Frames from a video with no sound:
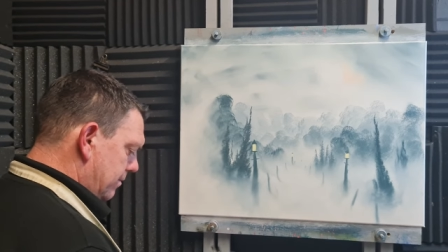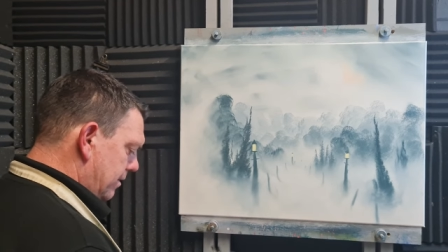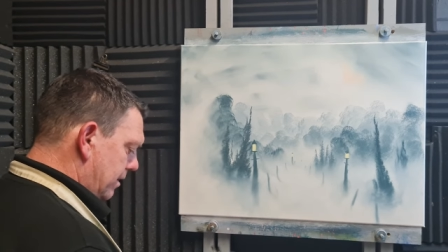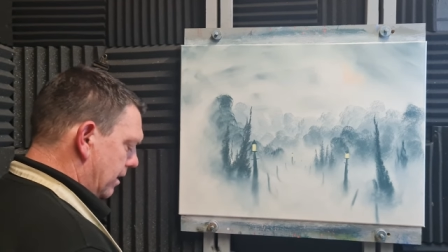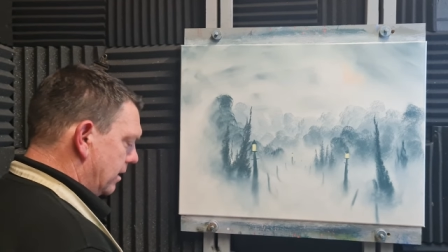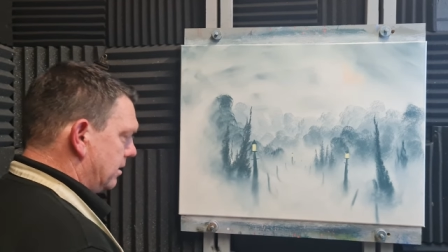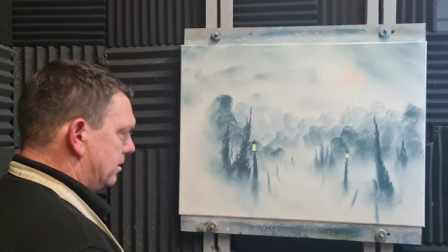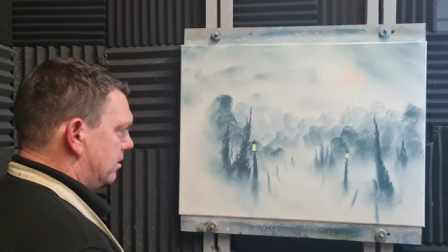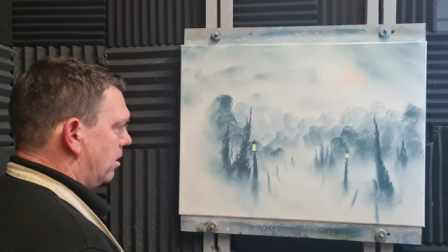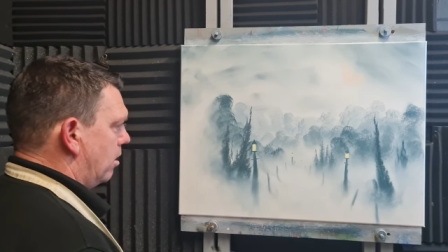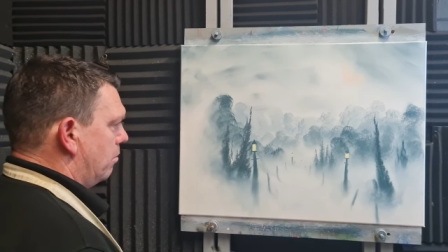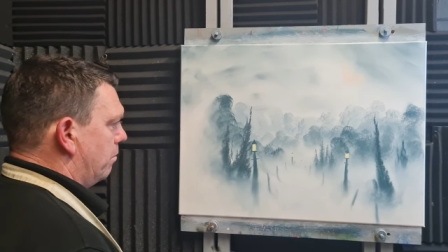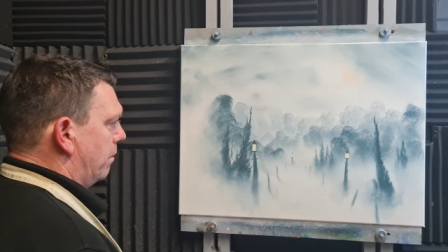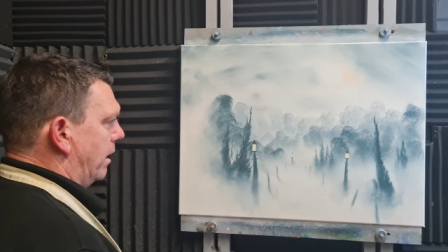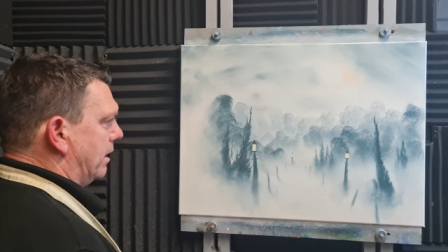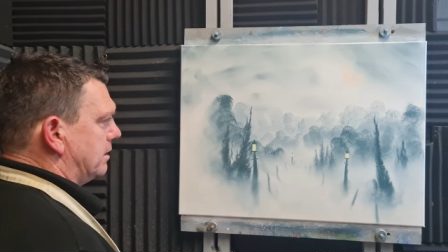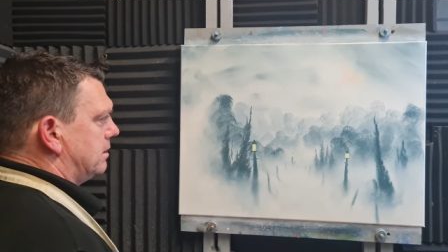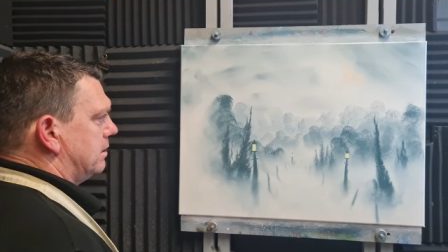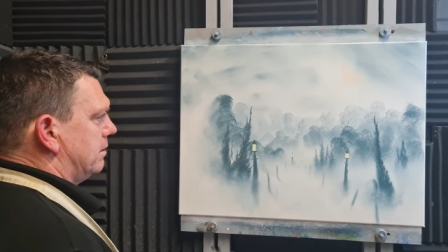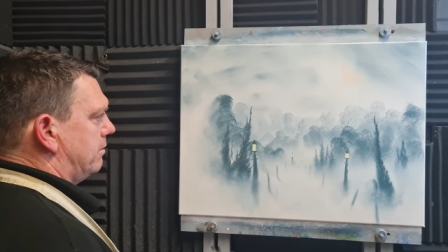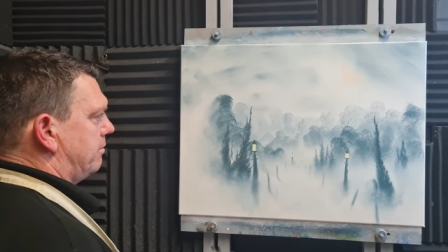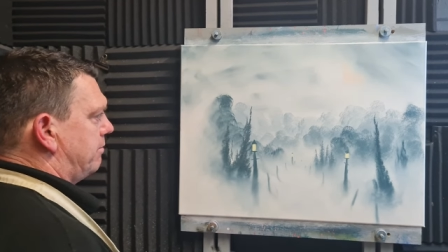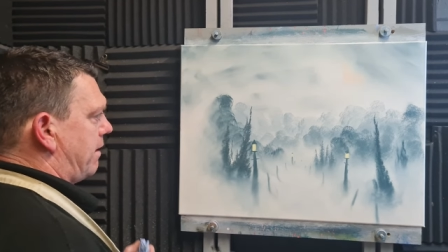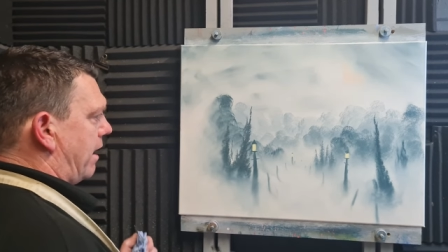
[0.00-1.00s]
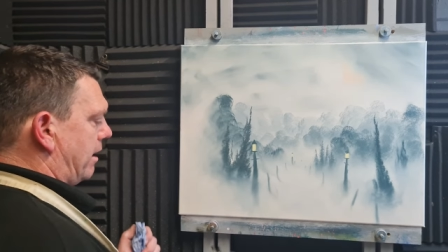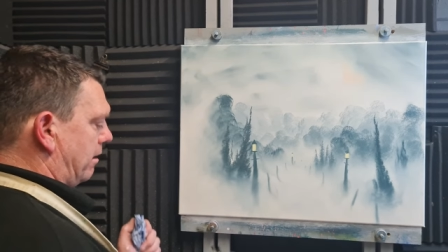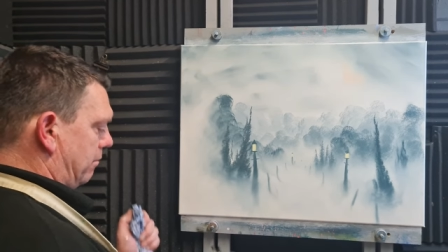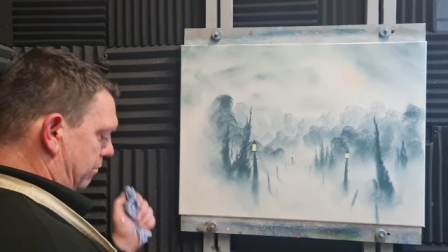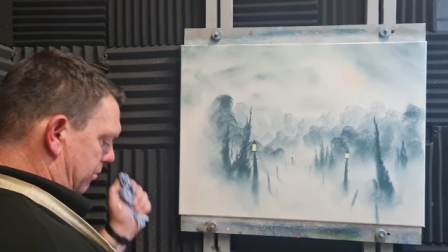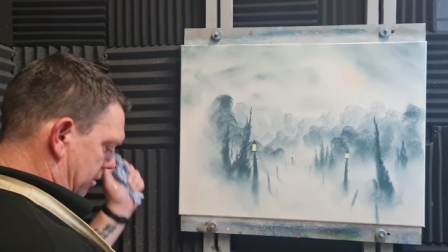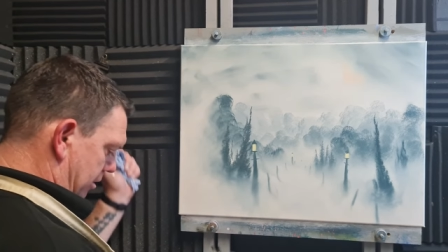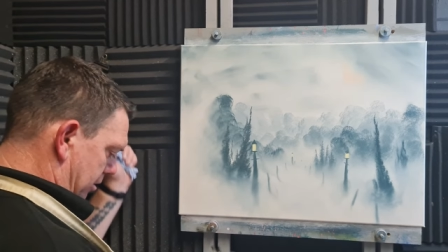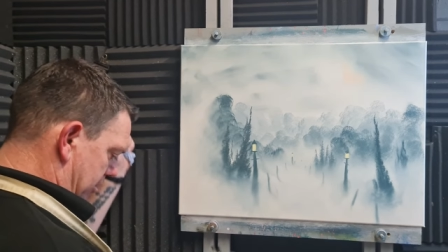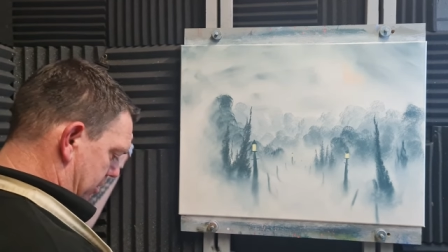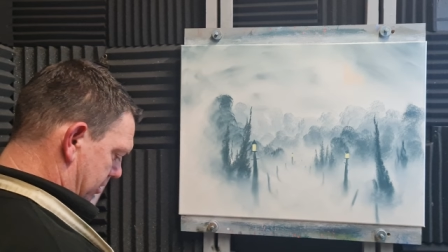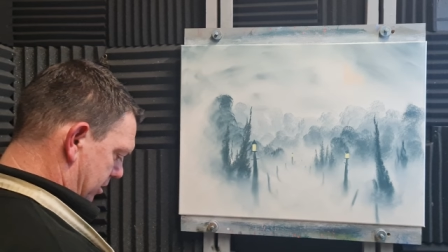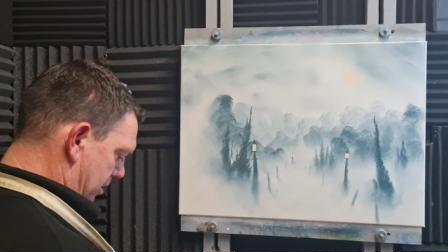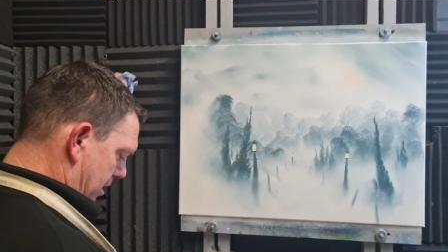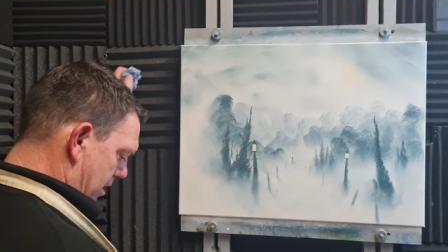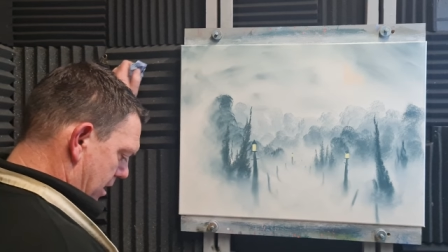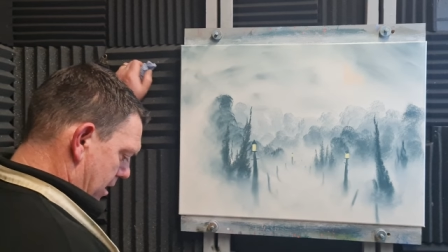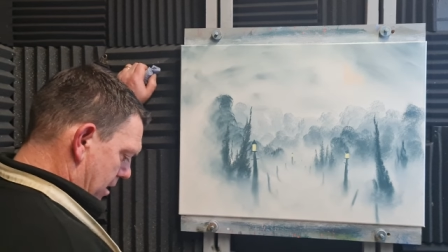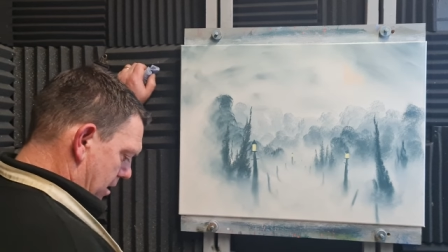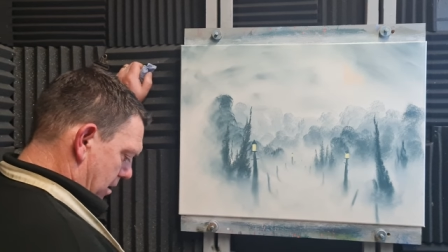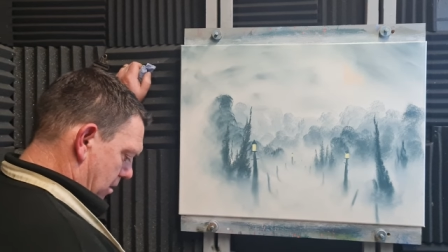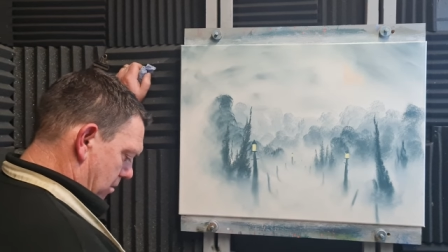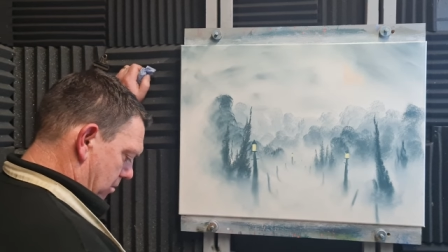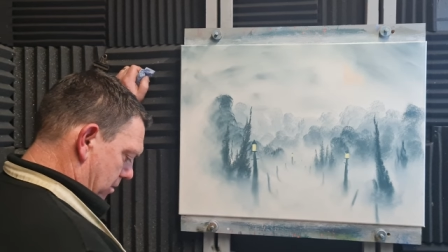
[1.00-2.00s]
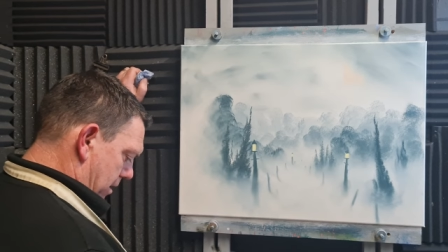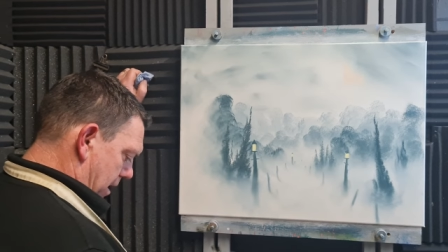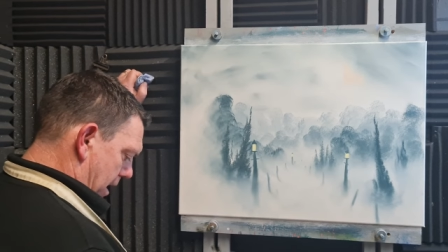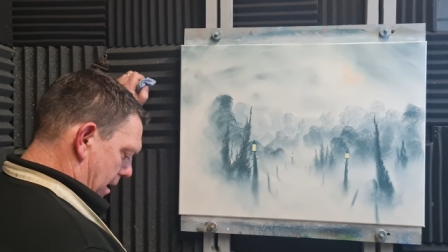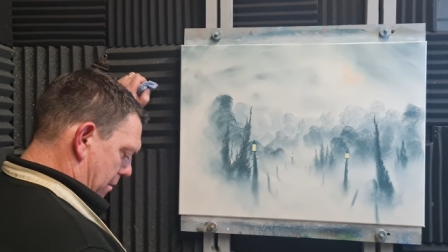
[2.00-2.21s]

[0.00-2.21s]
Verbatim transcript: Let's go back to the fan brush. Okay,